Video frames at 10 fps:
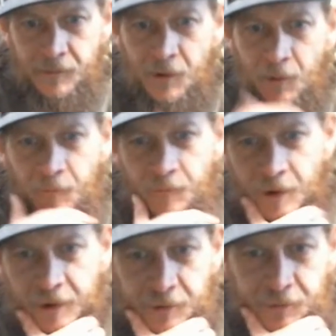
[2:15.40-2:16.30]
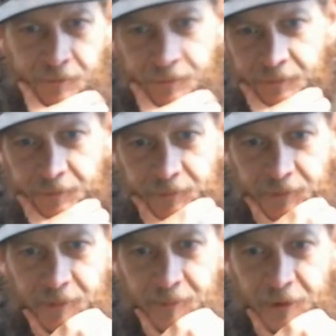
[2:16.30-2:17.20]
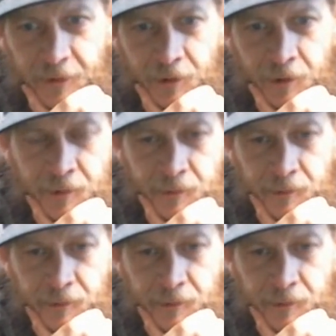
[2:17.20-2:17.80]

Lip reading: Oh, fuck you, computer.